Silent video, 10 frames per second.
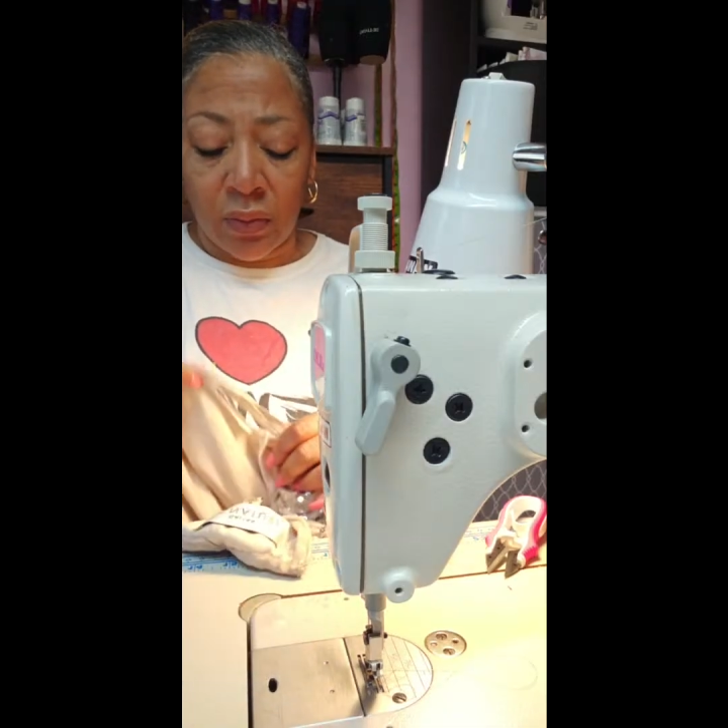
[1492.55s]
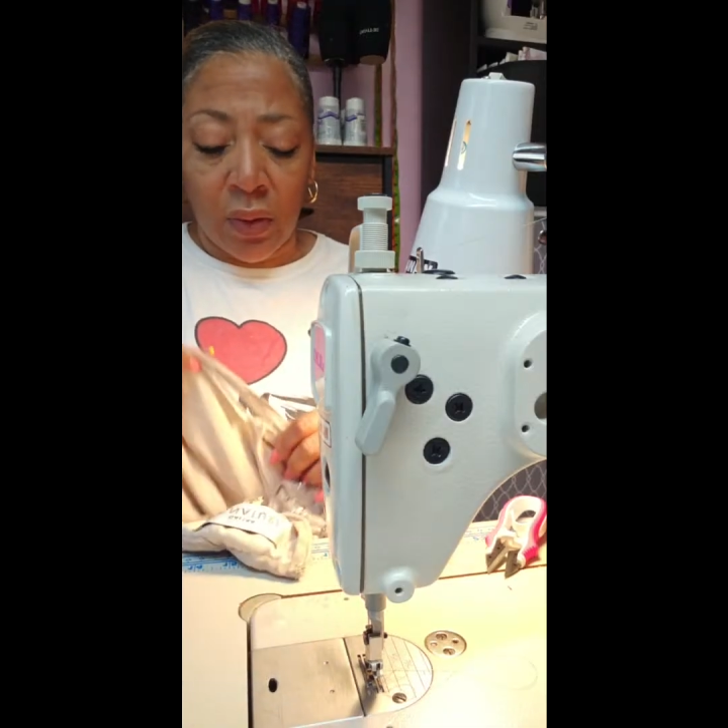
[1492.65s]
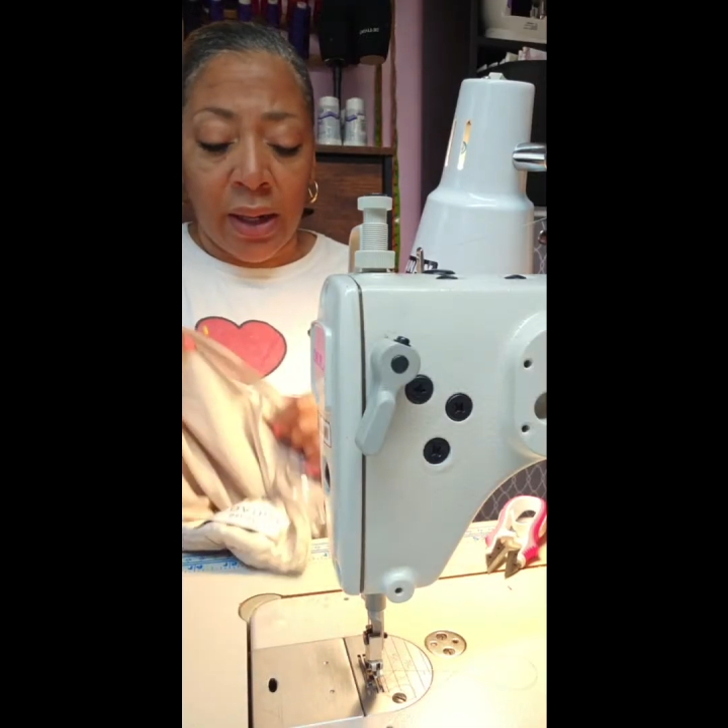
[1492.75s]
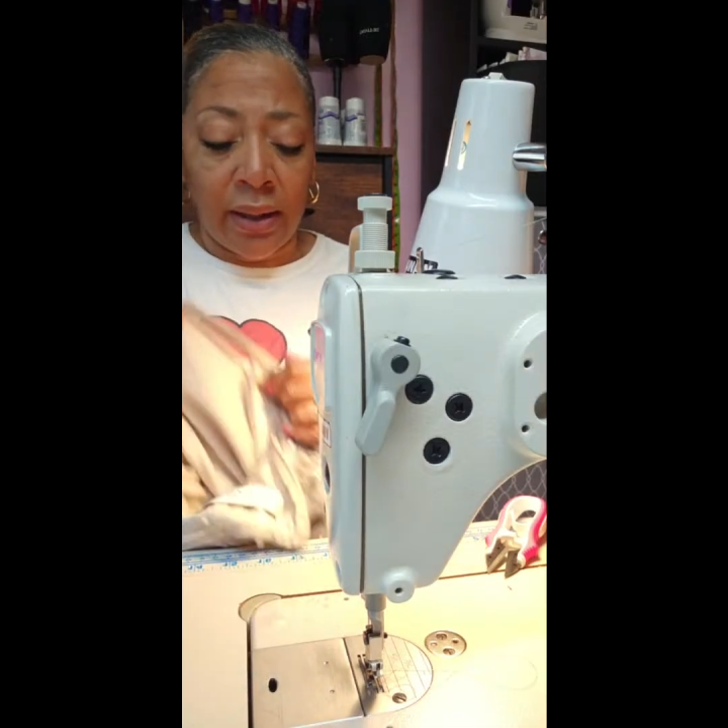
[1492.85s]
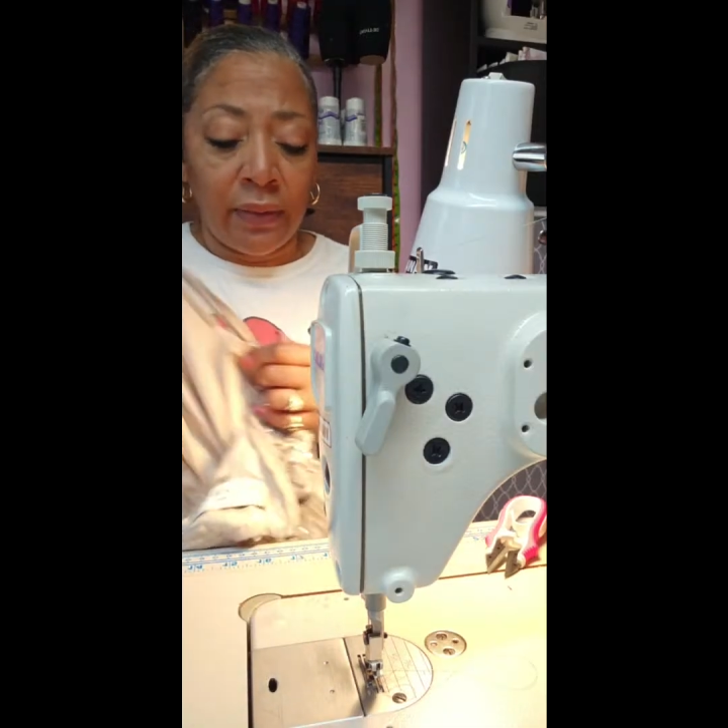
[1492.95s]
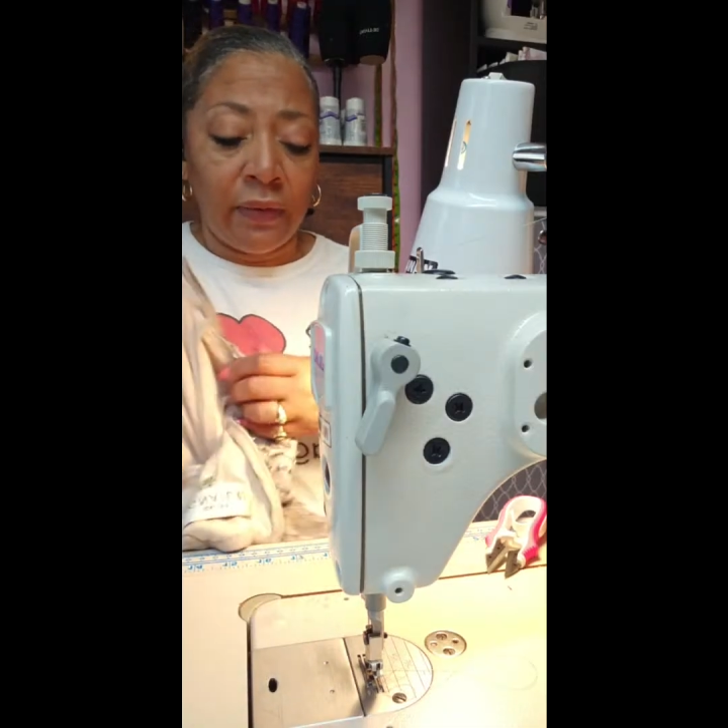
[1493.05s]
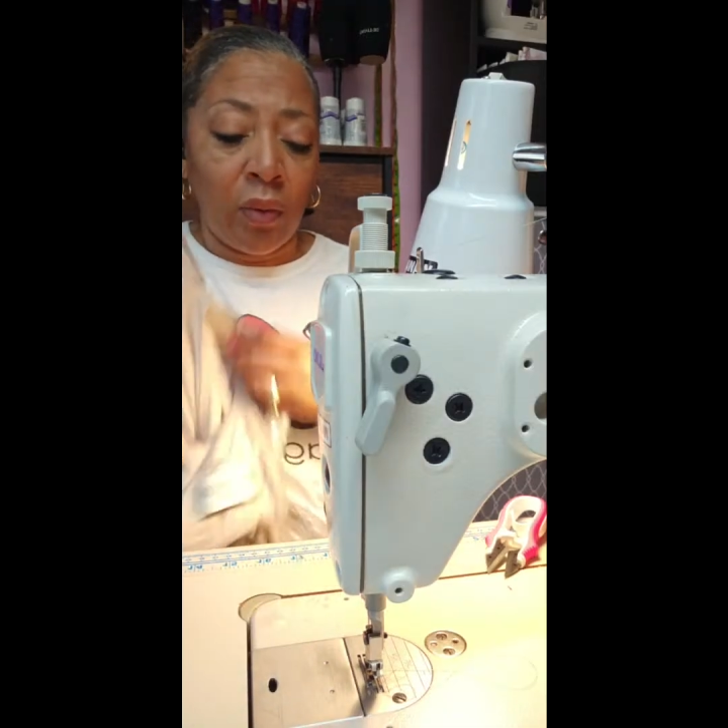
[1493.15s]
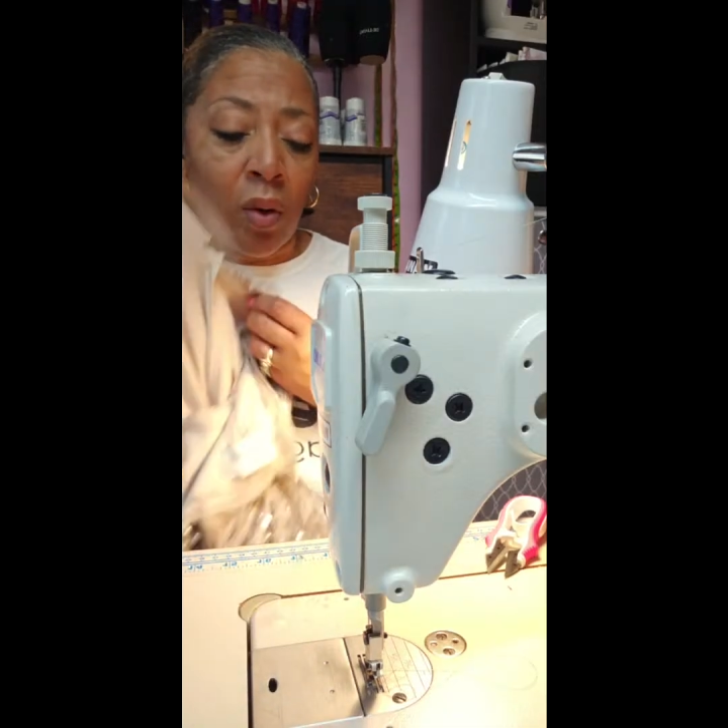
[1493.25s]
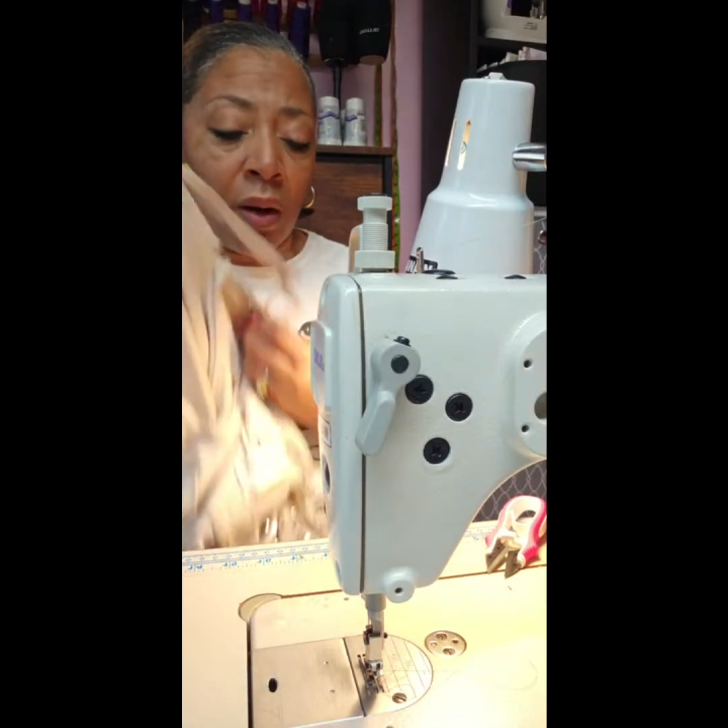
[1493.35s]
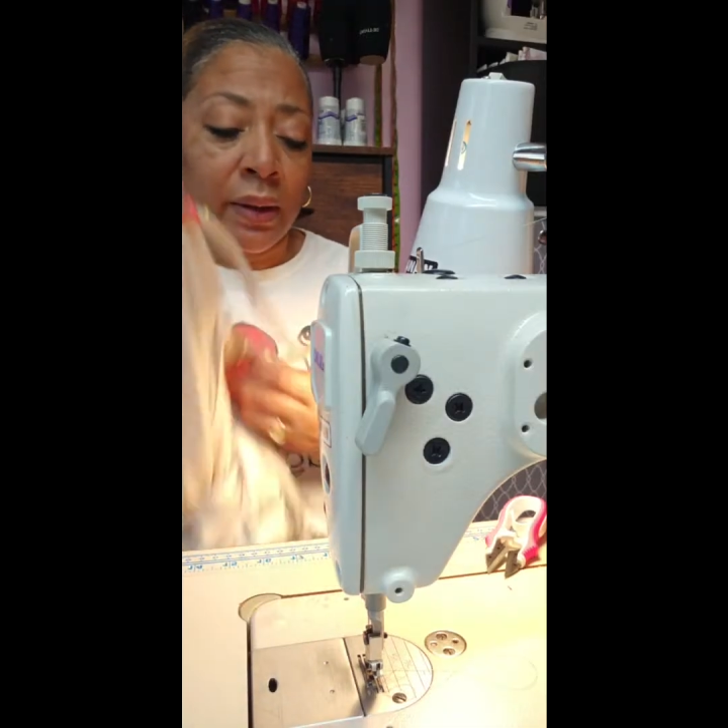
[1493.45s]
right for
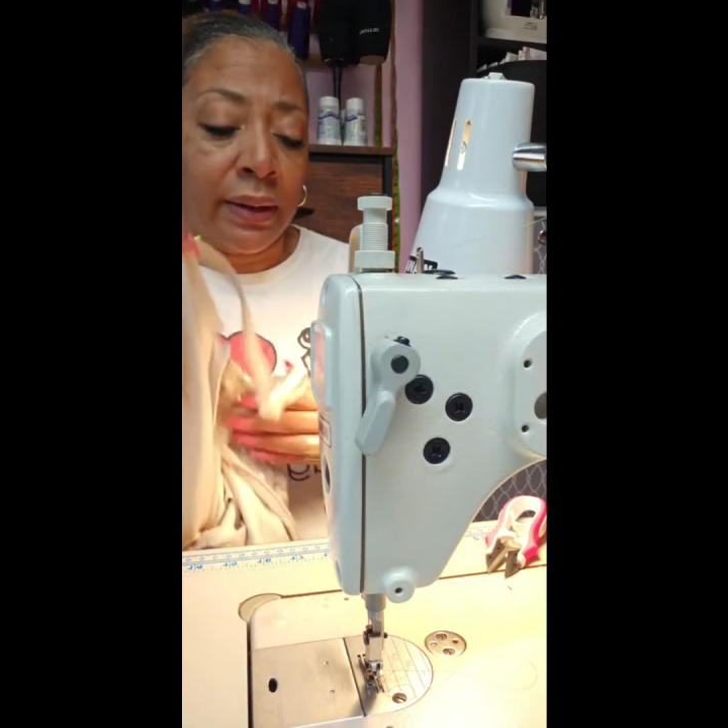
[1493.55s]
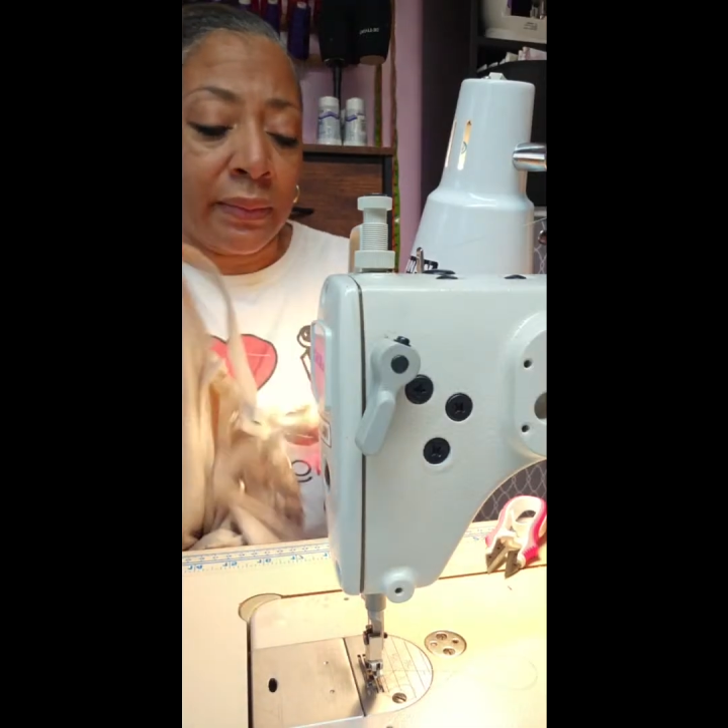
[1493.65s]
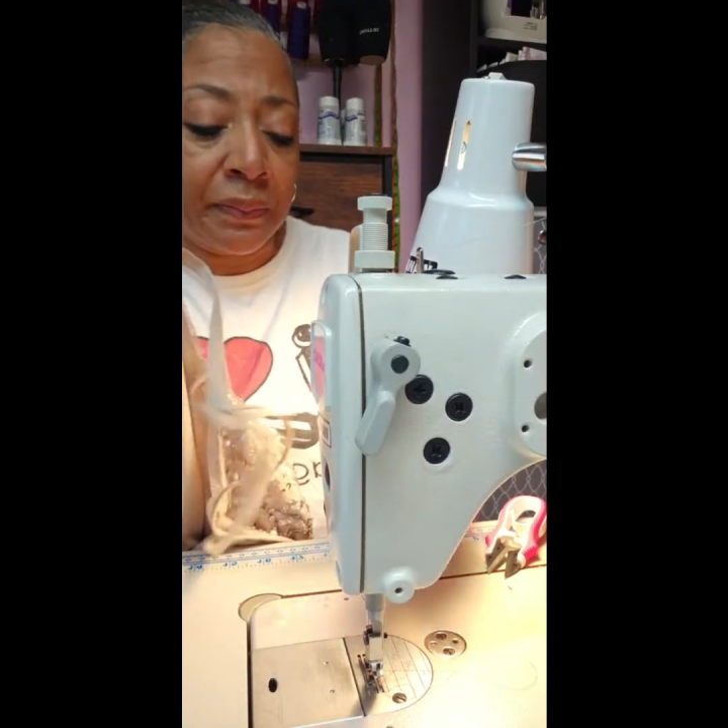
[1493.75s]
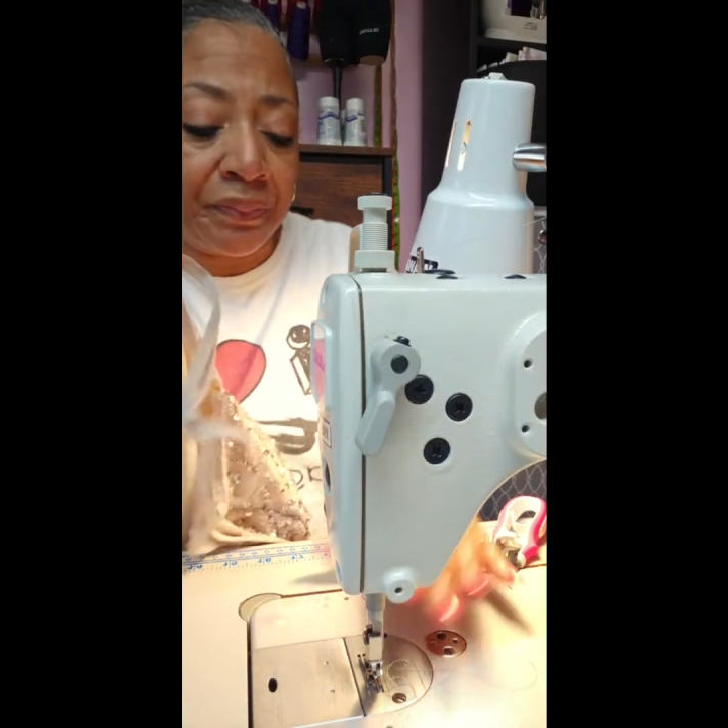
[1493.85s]
walking.